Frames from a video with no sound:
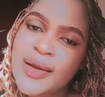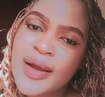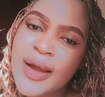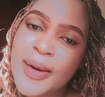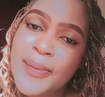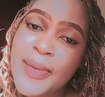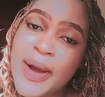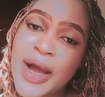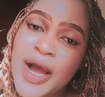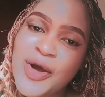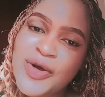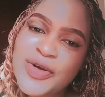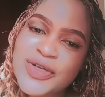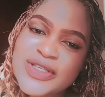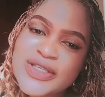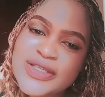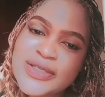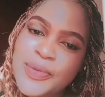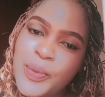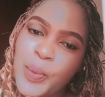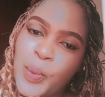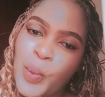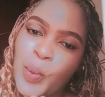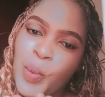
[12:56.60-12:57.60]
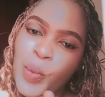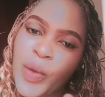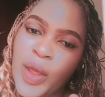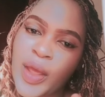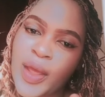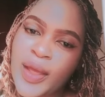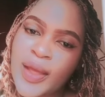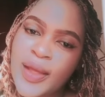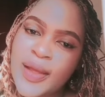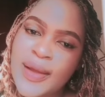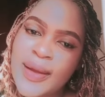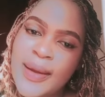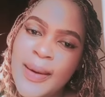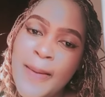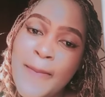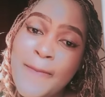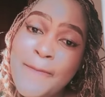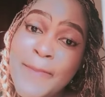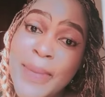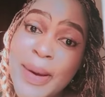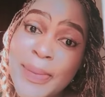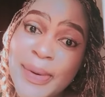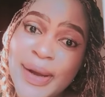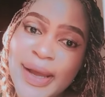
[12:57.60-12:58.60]
I'm out.
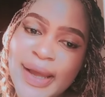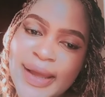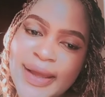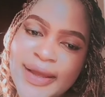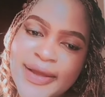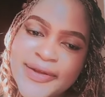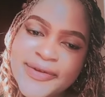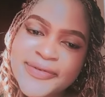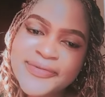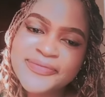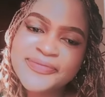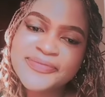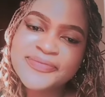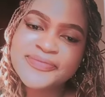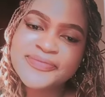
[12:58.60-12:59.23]
Bye bye.